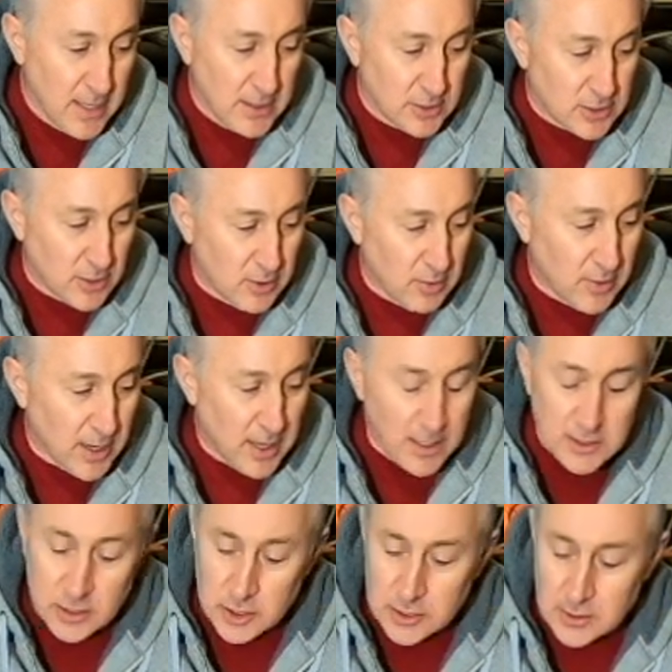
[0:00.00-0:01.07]

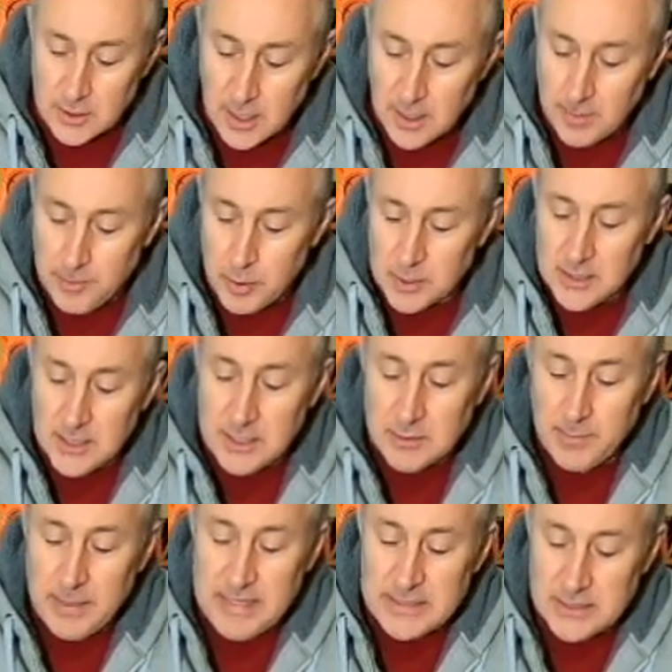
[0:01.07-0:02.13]
So just put
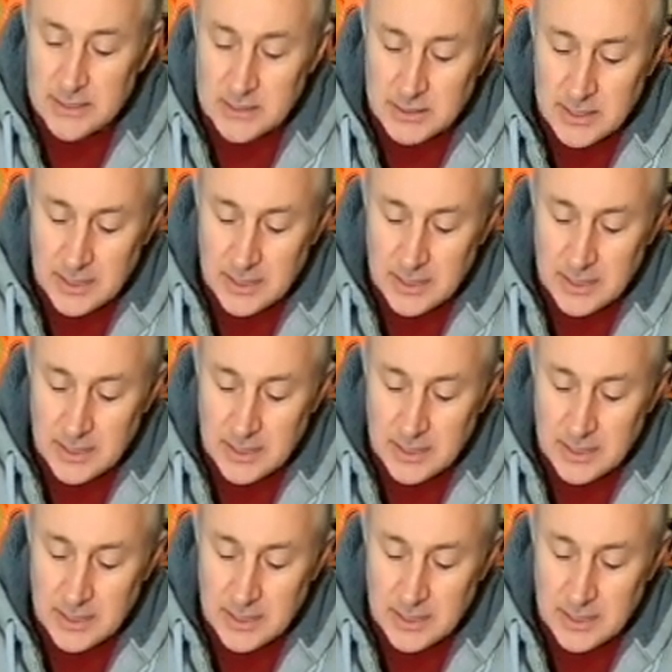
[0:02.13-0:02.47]
these pieces